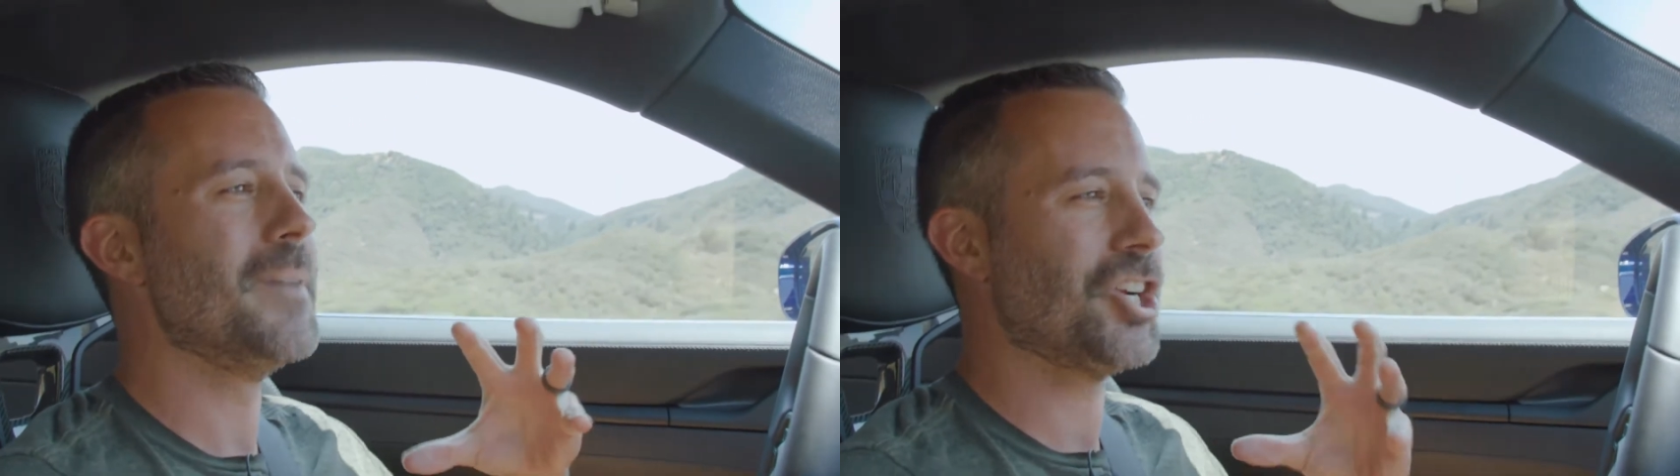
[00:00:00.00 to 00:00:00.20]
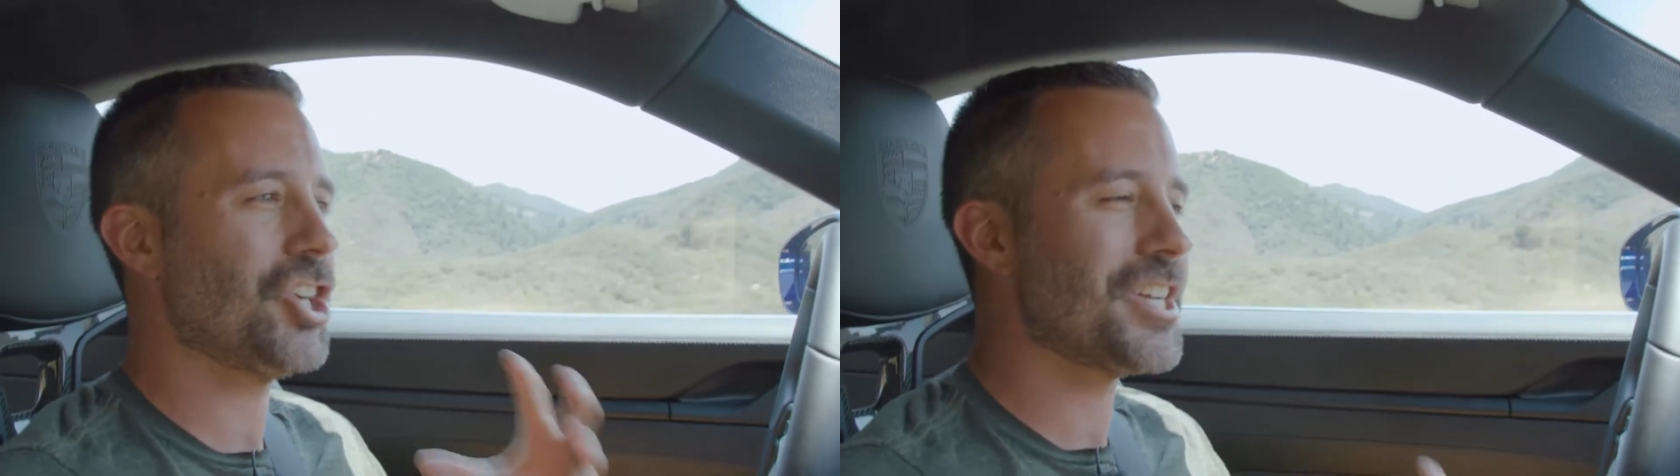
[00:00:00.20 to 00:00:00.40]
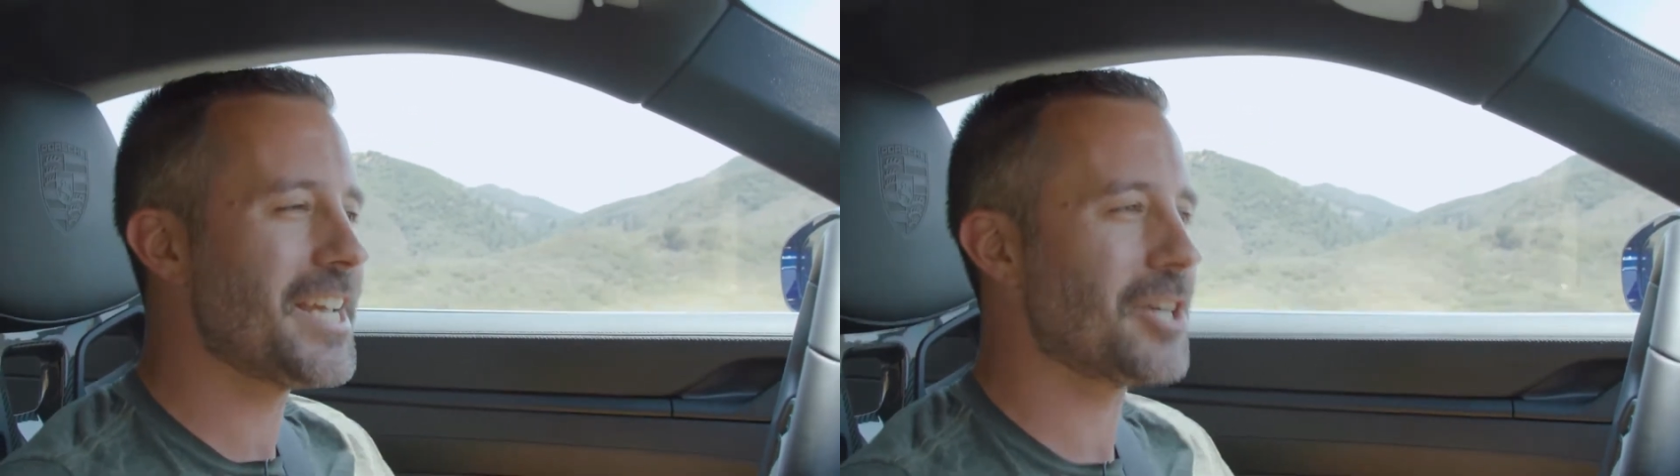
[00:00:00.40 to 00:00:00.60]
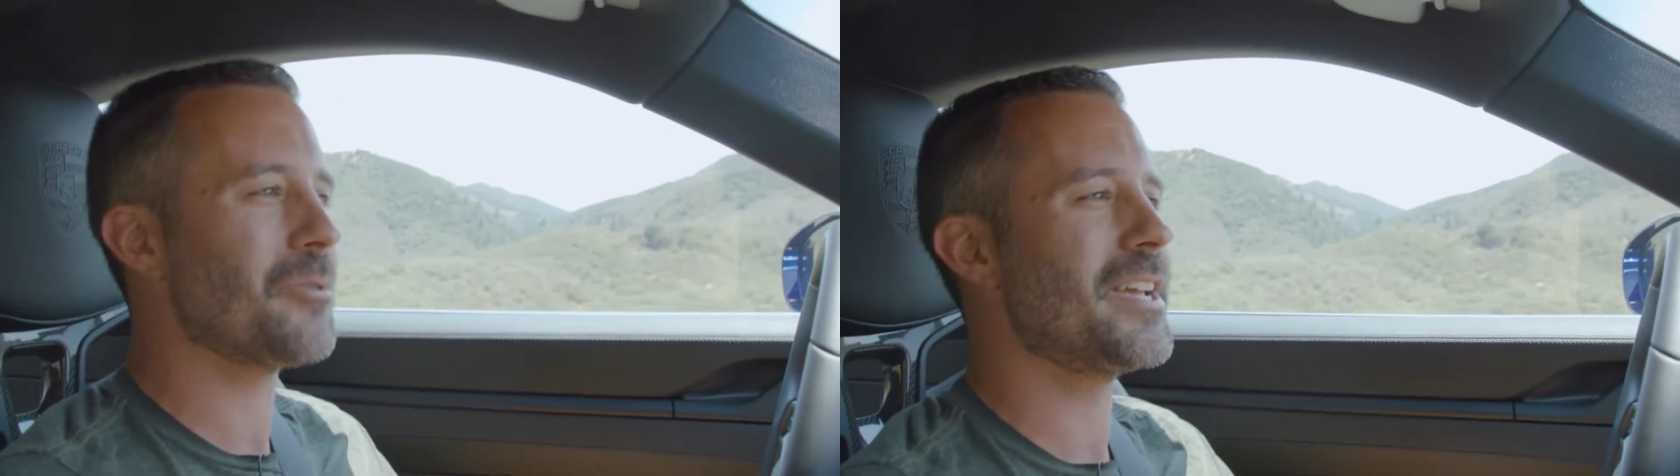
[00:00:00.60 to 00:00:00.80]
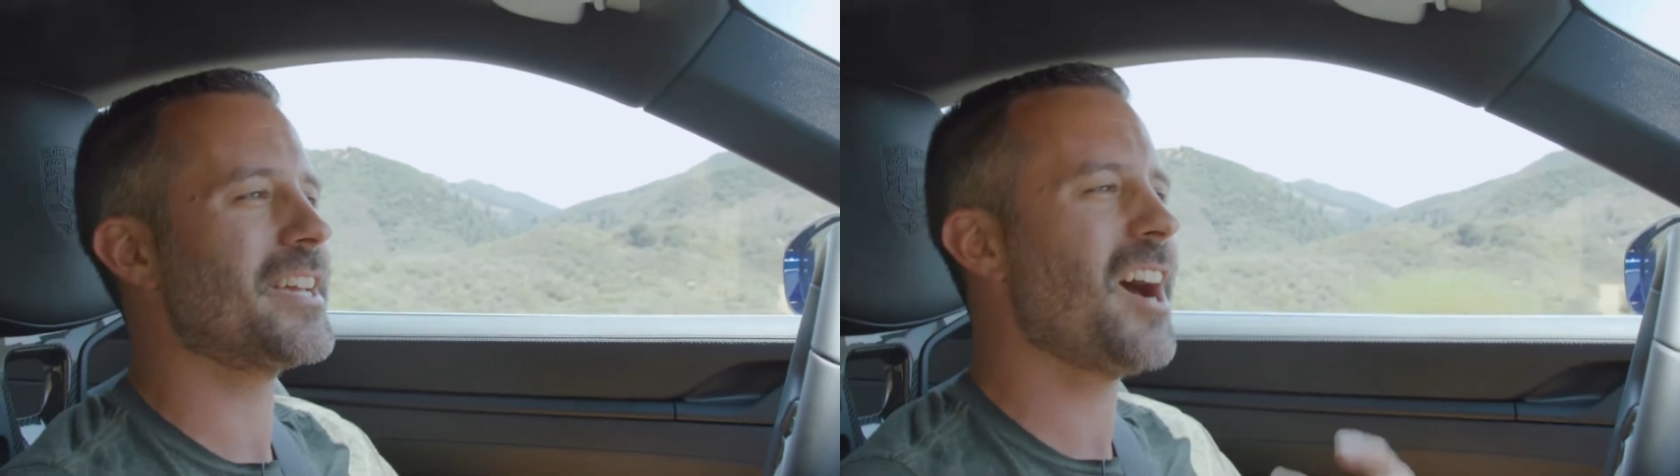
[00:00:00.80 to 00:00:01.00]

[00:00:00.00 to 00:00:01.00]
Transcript: machinery,